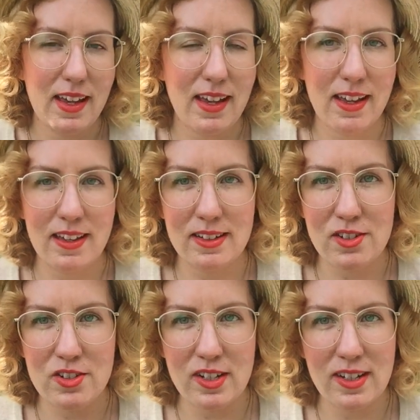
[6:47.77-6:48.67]

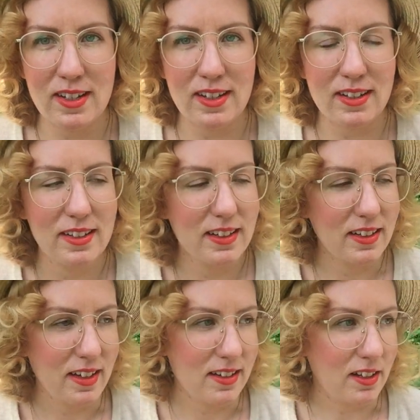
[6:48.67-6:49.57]
and she
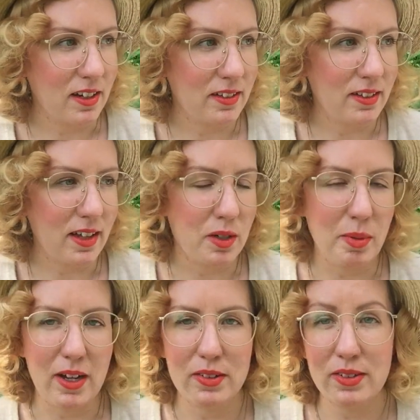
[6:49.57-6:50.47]
talks a lot
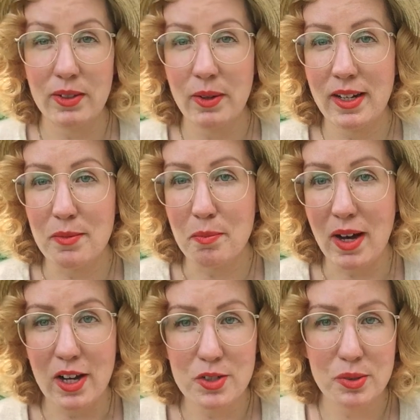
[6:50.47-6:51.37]
about sewing in
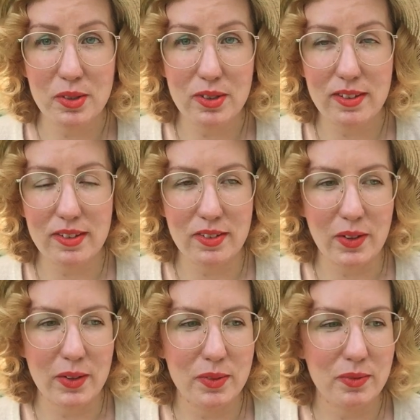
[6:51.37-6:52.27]
modules,
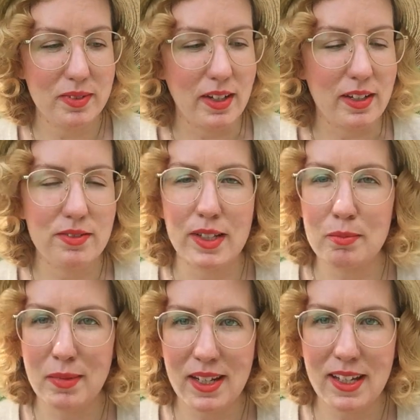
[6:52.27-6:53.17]
so kind of like
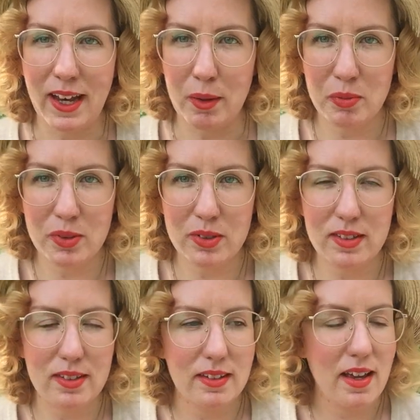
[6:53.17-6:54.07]
mini
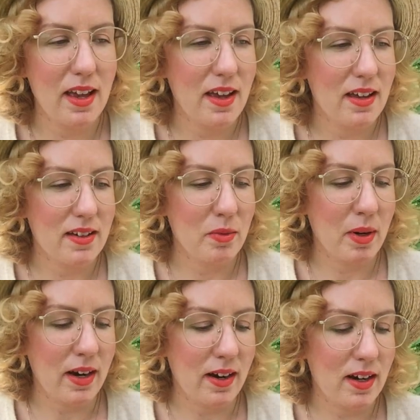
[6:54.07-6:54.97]
capsules
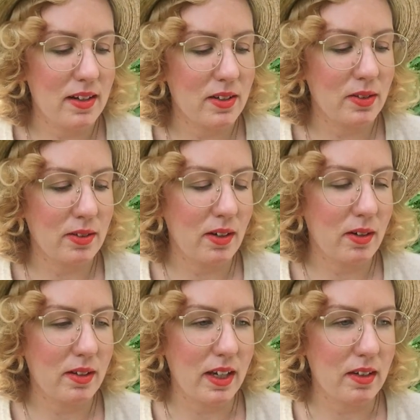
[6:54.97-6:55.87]
where you
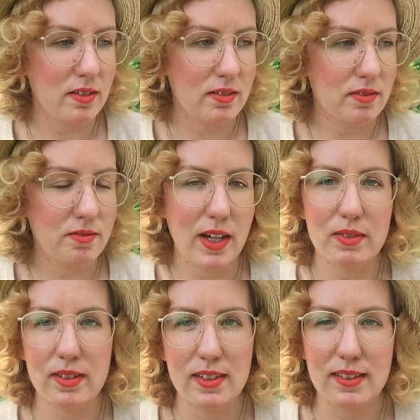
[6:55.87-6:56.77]
sew like 5
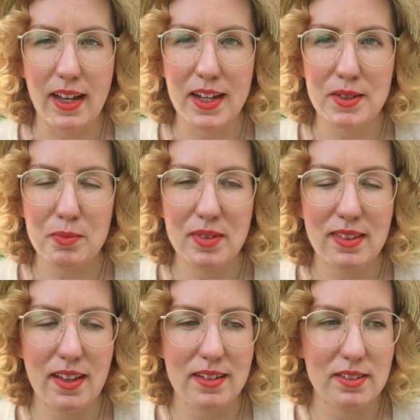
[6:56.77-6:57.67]
or 6 items
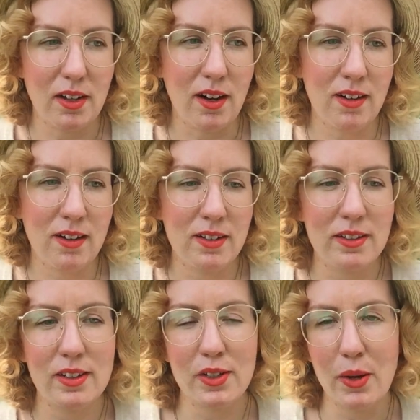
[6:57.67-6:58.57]
that
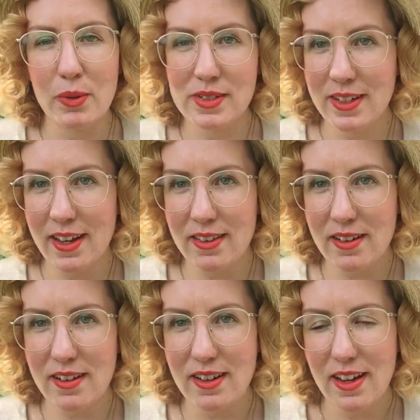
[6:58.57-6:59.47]
all go
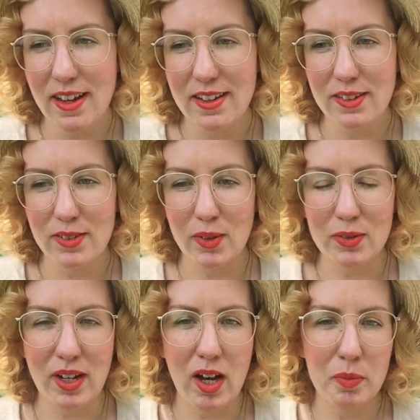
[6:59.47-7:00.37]
together. So
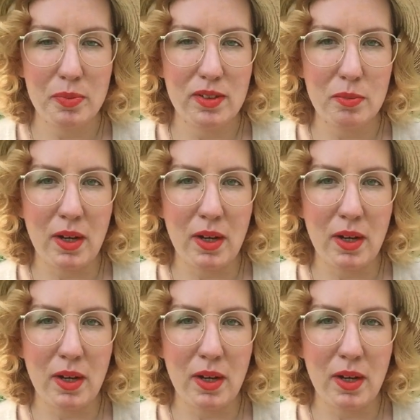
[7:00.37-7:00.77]
tops,